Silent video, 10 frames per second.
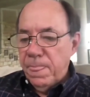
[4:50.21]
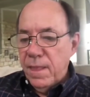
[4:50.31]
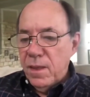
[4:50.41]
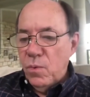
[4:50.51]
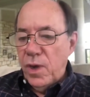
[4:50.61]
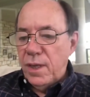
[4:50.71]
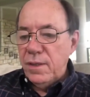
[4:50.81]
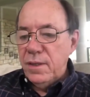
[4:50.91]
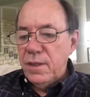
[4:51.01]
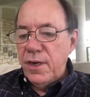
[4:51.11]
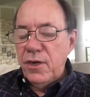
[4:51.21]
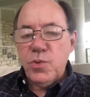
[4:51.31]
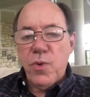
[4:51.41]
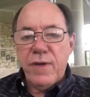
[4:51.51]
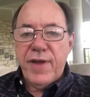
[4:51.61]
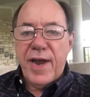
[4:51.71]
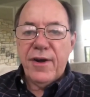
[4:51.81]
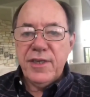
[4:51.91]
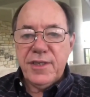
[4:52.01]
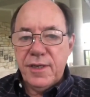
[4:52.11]
Well, here's what a
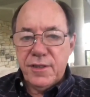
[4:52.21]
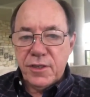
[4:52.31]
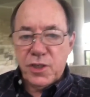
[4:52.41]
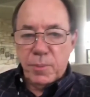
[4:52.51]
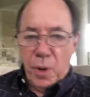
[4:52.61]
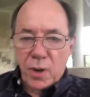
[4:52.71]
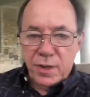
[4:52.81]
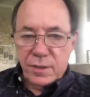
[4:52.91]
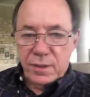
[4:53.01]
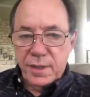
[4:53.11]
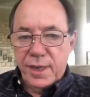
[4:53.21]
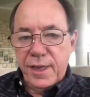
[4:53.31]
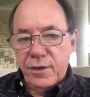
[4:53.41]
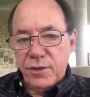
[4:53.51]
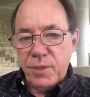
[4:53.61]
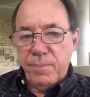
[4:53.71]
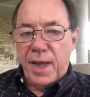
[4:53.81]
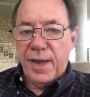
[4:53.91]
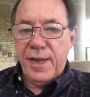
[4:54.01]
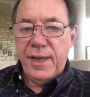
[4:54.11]
virus is it's a particle. It enters the
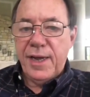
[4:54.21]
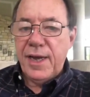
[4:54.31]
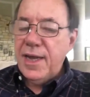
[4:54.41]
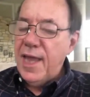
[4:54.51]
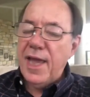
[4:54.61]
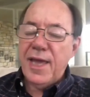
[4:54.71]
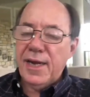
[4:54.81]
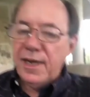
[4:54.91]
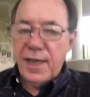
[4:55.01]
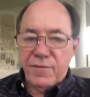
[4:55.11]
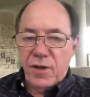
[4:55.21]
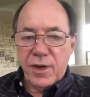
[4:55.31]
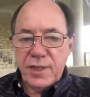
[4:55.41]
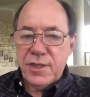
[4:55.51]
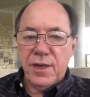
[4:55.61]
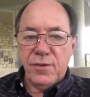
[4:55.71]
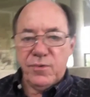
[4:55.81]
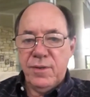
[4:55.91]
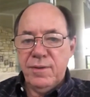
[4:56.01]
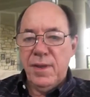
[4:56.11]
body and it can't live on its own,
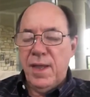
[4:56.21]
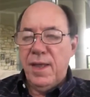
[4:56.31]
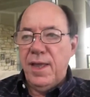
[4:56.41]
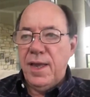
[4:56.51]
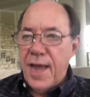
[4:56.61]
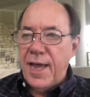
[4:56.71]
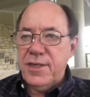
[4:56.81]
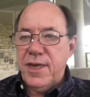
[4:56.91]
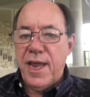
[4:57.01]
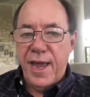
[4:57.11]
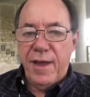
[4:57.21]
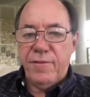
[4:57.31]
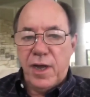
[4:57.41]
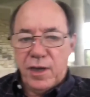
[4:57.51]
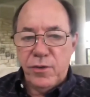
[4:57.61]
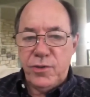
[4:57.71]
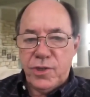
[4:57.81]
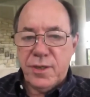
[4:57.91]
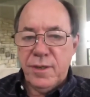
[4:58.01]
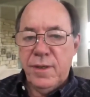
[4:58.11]
it has to have a
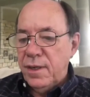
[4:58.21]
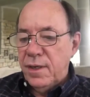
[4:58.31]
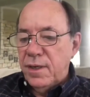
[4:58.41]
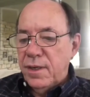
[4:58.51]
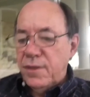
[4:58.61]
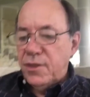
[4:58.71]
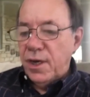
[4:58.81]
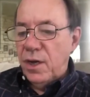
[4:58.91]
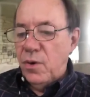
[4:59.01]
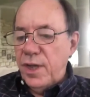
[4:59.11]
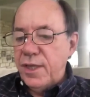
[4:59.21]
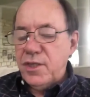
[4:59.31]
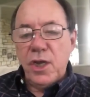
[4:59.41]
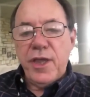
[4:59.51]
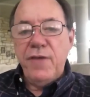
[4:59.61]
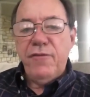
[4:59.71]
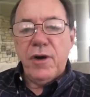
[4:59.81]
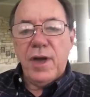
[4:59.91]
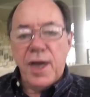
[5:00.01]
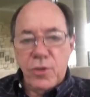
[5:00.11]
host. So it's looking for
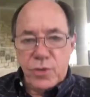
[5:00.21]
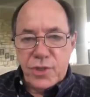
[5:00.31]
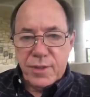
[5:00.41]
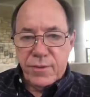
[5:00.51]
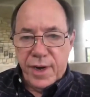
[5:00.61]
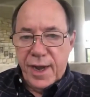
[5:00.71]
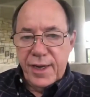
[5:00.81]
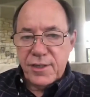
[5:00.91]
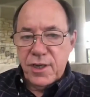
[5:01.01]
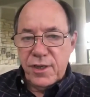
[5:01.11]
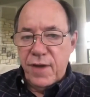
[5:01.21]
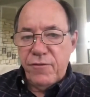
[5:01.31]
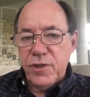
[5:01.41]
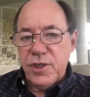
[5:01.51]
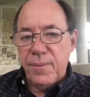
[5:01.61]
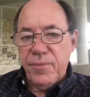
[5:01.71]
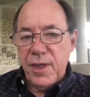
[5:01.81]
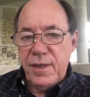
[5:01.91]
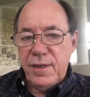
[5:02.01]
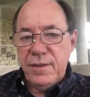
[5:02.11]
a host, right? It's looking for
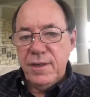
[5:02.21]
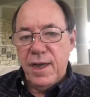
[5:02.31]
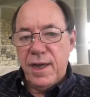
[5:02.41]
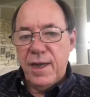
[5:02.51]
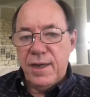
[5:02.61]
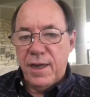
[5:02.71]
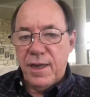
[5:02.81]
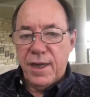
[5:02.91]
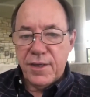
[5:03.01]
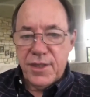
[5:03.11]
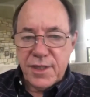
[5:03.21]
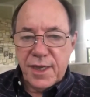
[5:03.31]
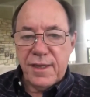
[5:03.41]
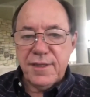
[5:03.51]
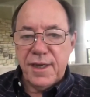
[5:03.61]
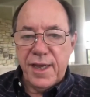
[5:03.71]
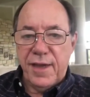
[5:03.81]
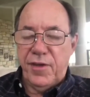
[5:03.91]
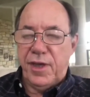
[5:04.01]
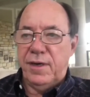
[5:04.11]
something, uh, a, a cell to live in.